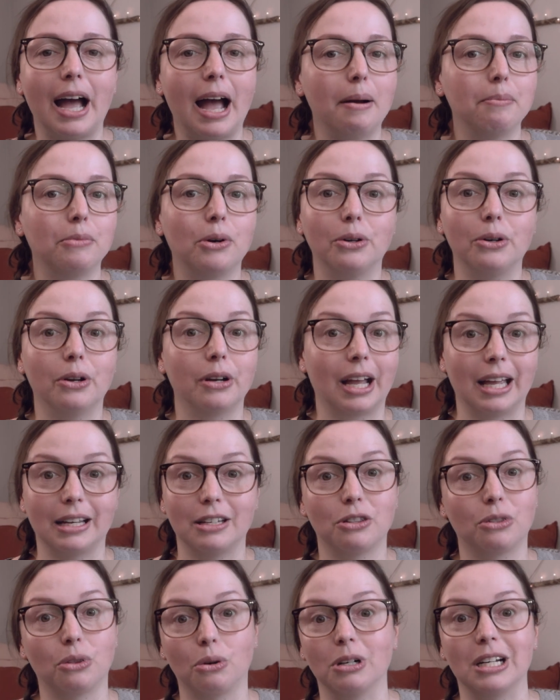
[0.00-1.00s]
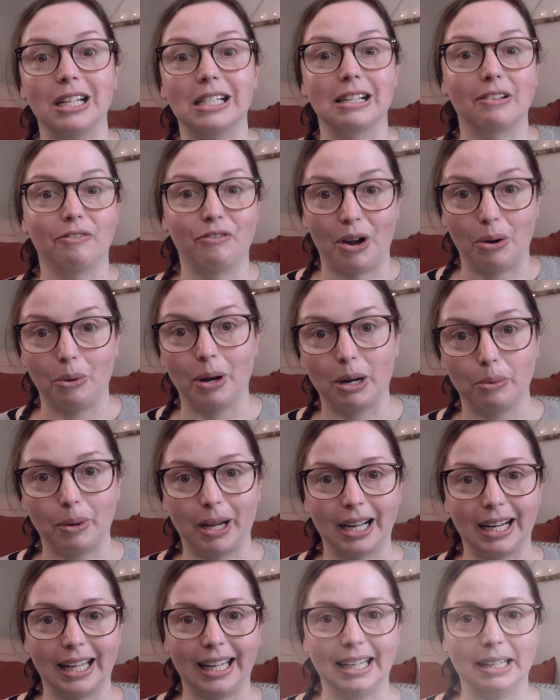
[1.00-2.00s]
I'm gonna get through this very
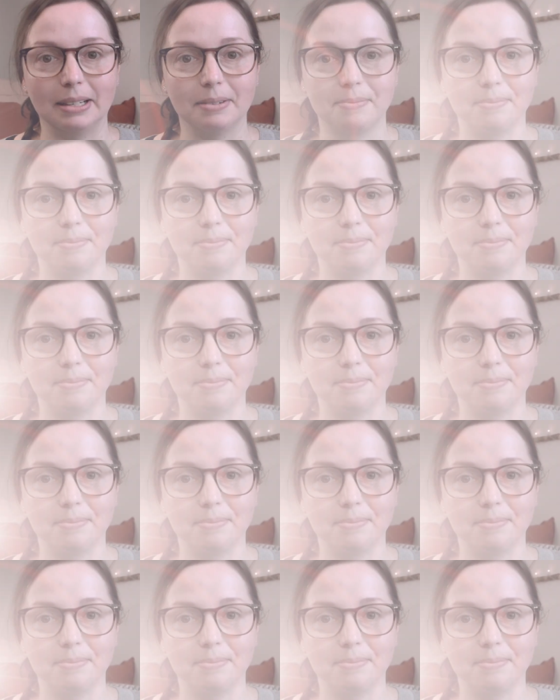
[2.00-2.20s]
quickly.